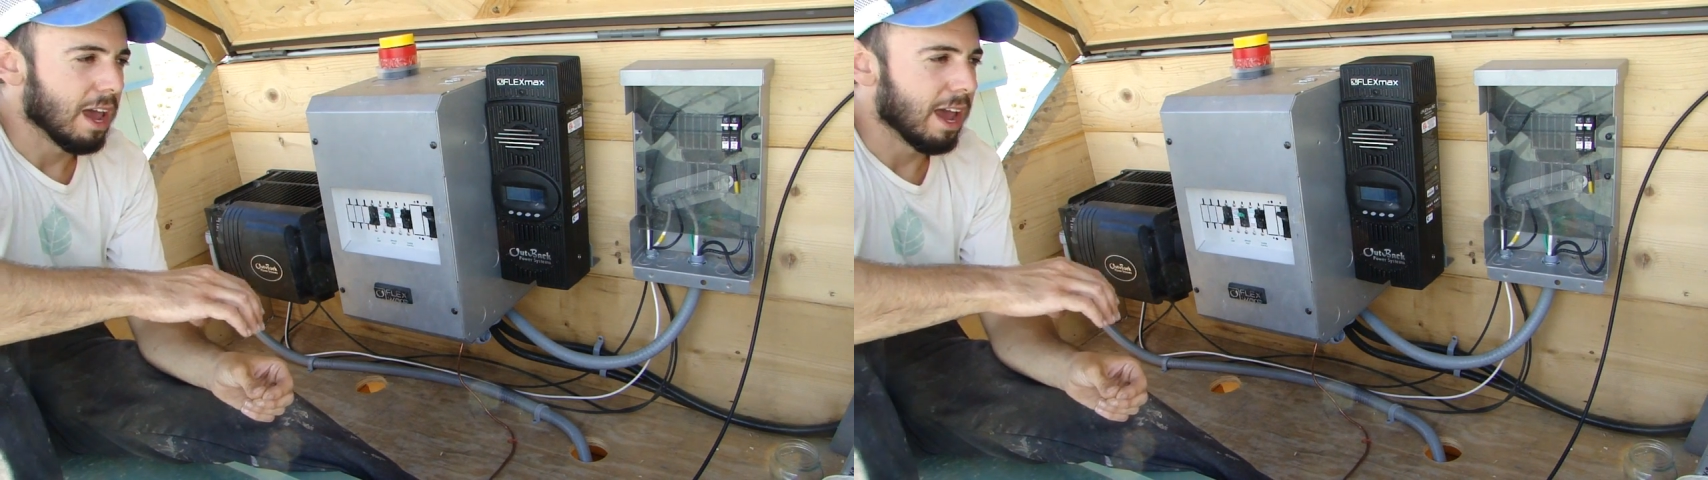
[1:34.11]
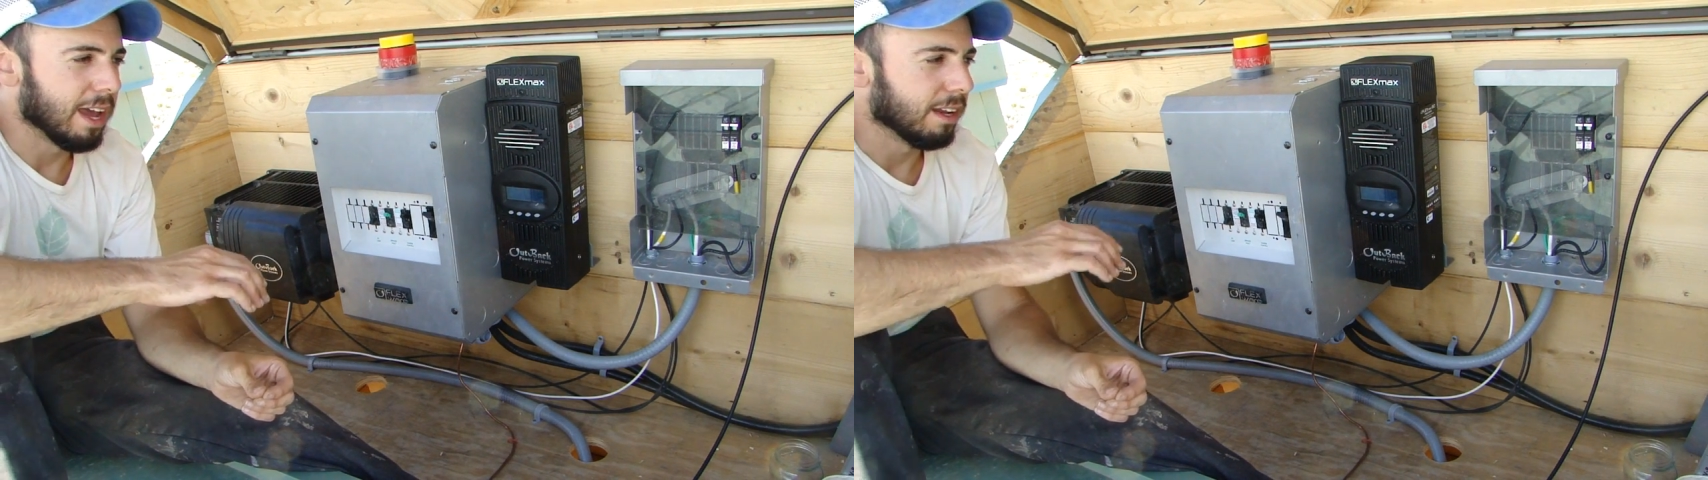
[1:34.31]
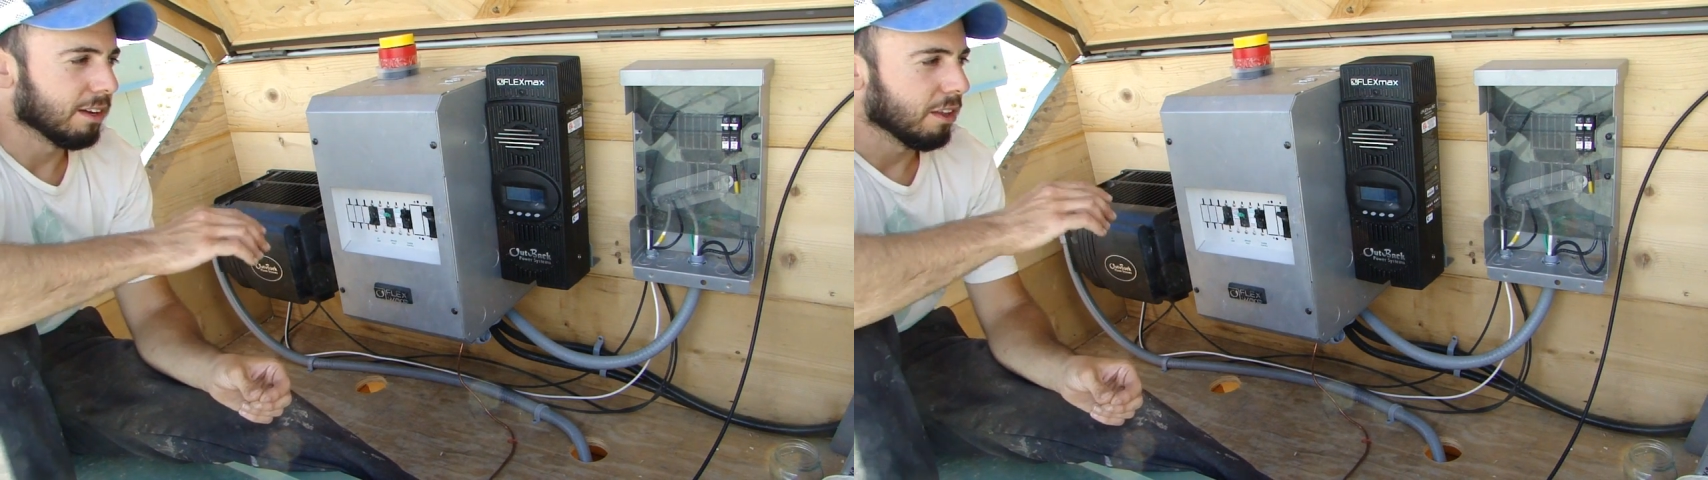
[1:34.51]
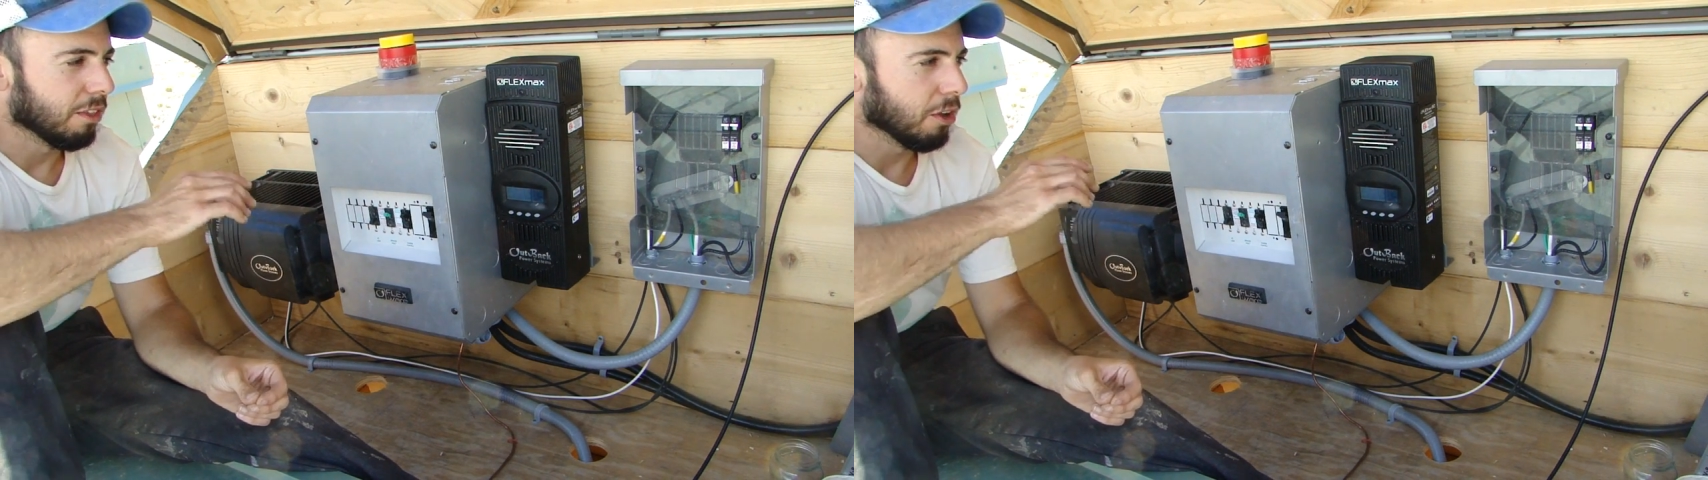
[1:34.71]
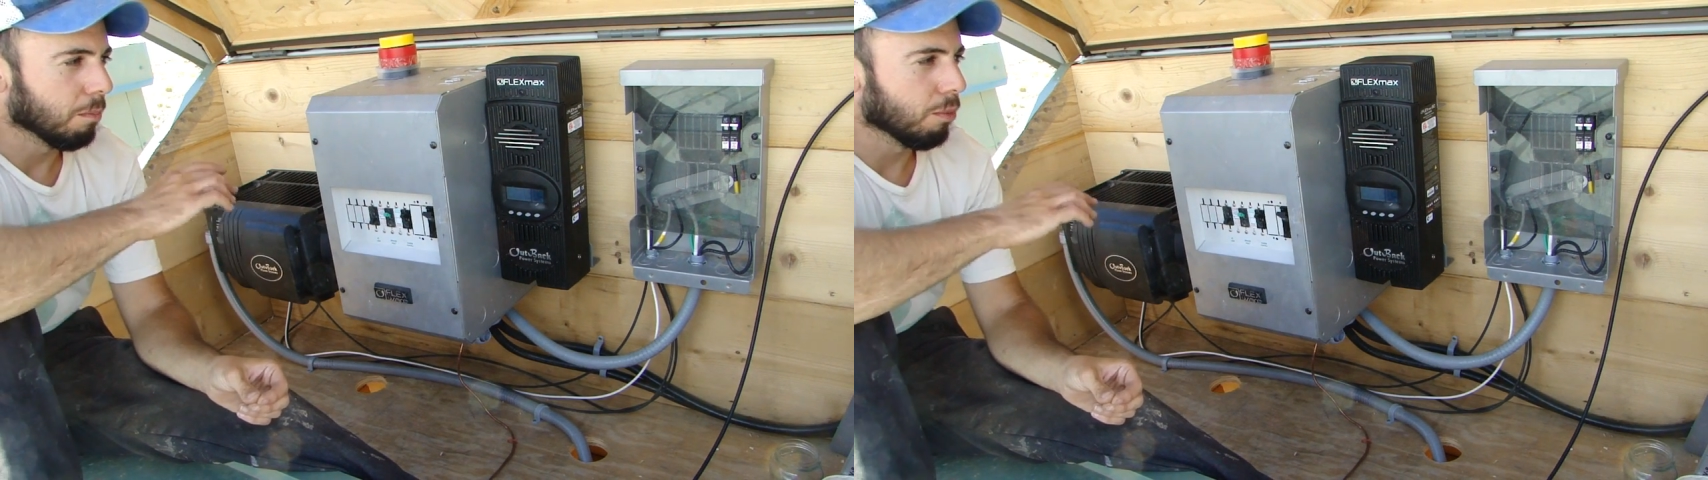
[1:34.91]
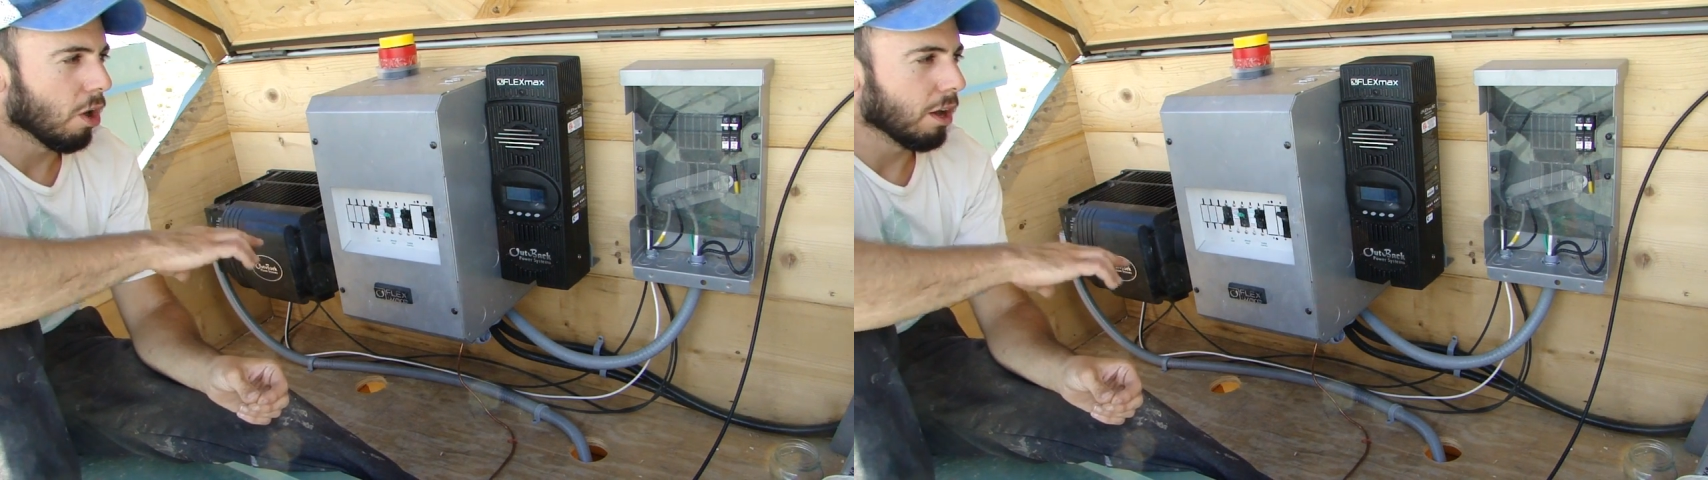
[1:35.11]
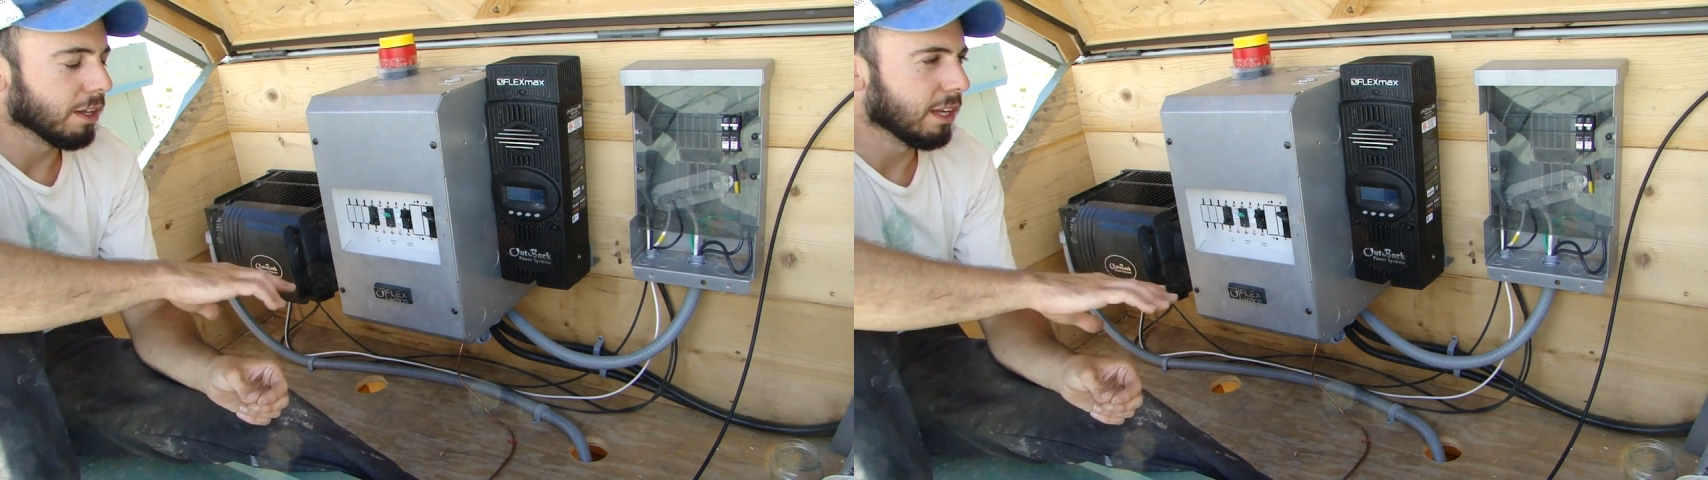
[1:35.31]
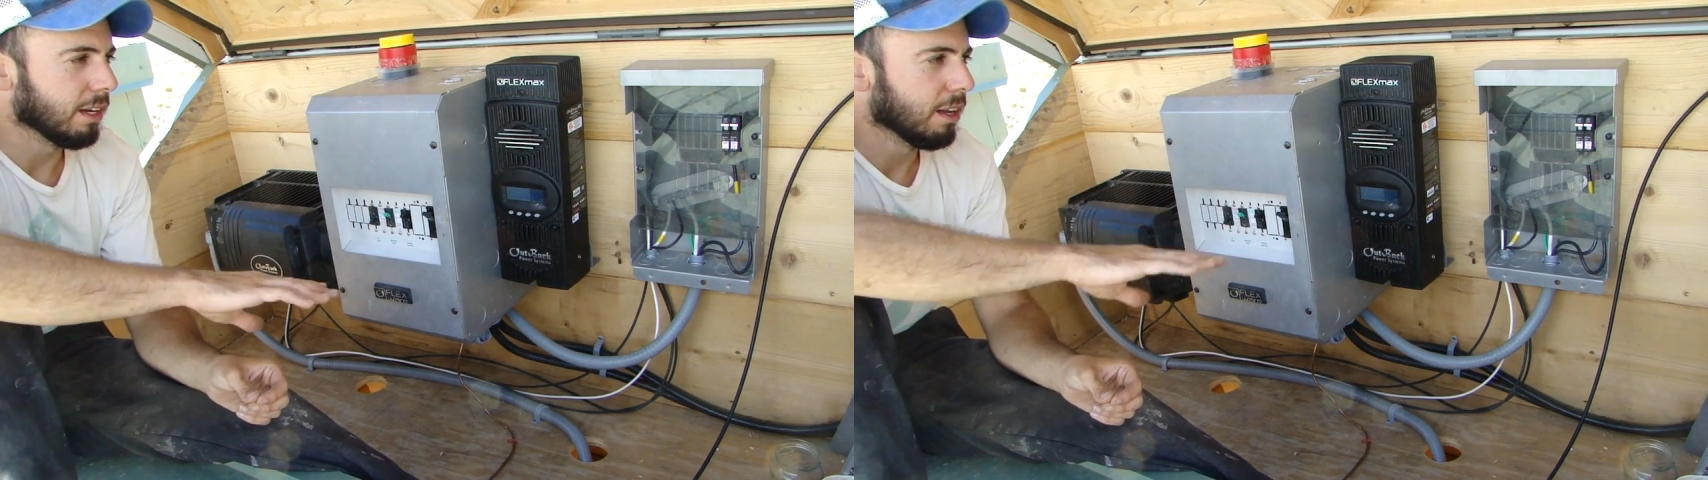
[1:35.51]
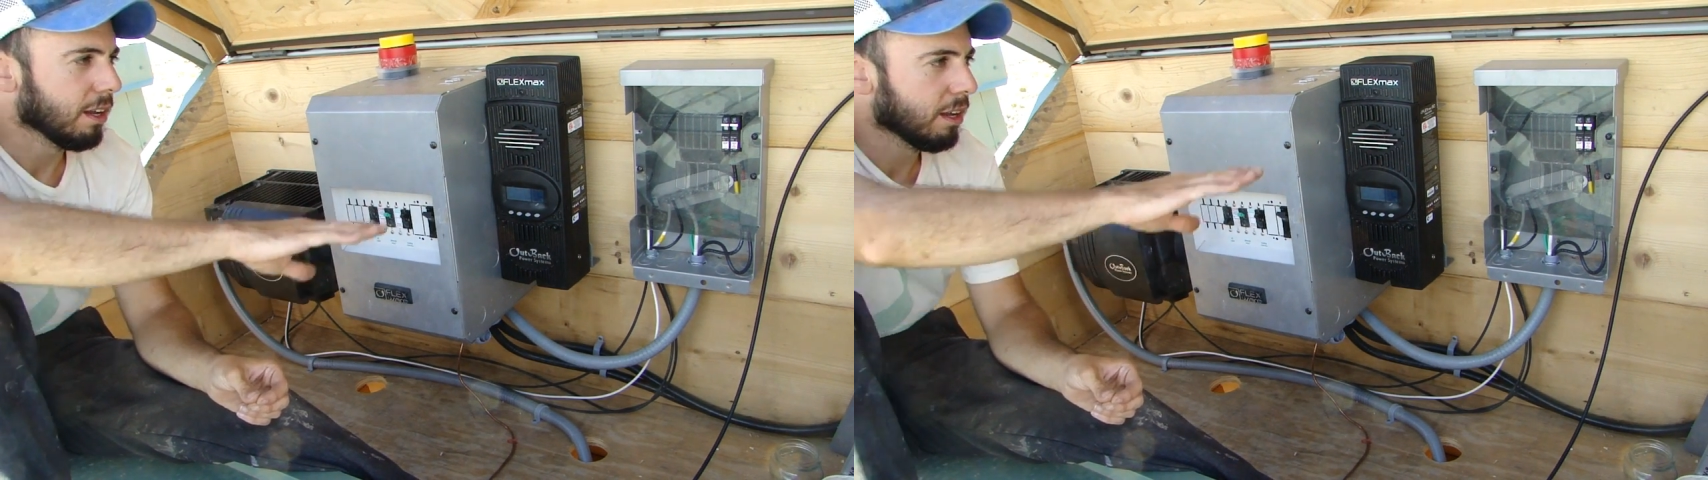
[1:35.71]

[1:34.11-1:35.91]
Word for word: And they're brought in